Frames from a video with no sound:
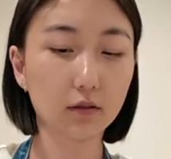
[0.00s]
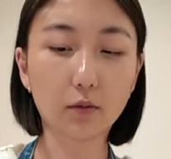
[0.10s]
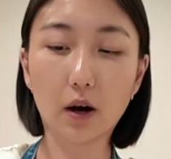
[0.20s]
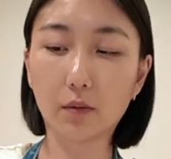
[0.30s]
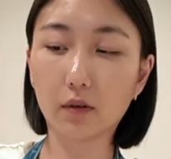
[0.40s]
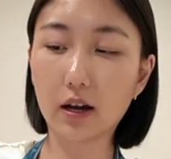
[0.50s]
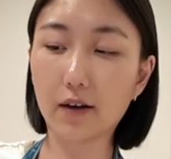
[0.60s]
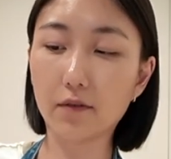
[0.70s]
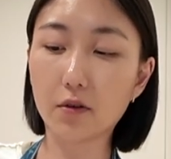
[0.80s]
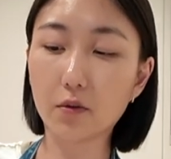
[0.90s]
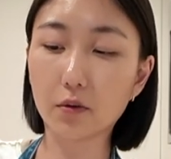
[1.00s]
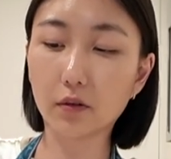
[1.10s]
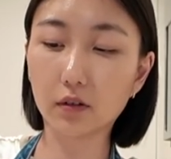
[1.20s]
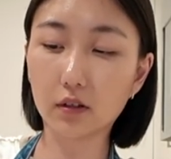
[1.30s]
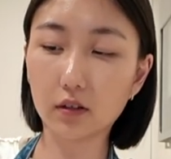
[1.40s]
Wow, I have no
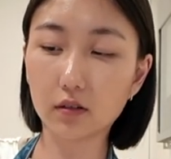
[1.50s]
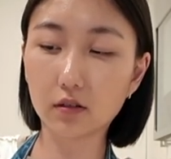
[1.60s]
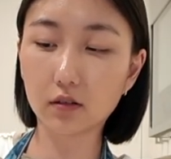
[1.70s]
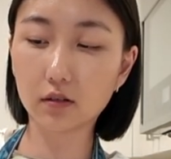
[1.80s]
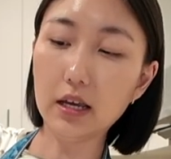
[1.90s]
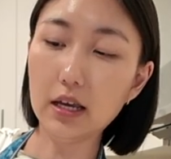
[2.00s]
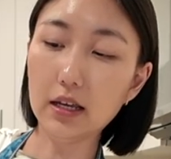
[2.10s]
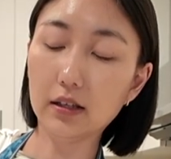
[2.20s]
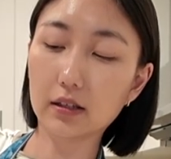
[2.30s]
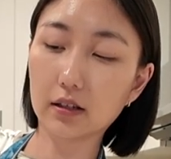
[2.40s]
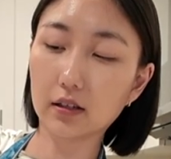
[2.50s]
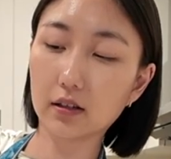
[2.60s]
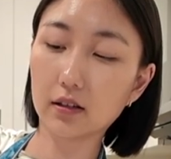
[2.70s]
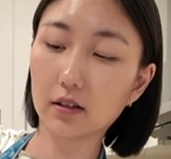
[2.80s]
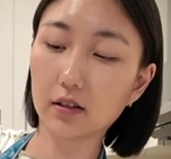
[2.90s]
oil in this. Please,
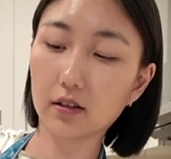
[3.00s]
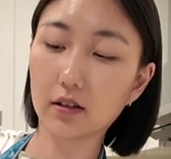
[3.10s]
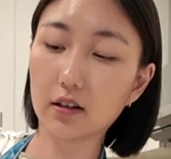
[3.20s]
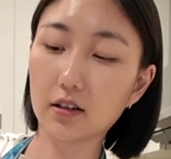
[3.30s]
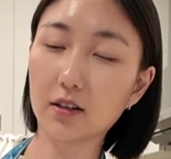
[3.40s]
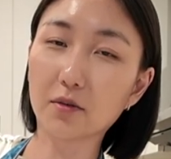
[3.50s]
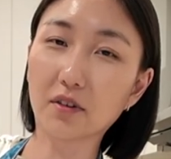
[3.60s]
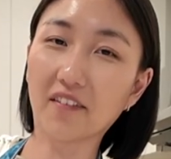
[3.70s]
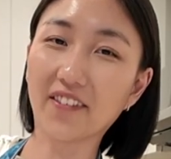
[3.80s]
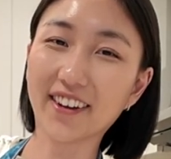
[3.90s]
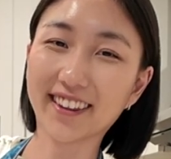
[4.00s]
I need to refill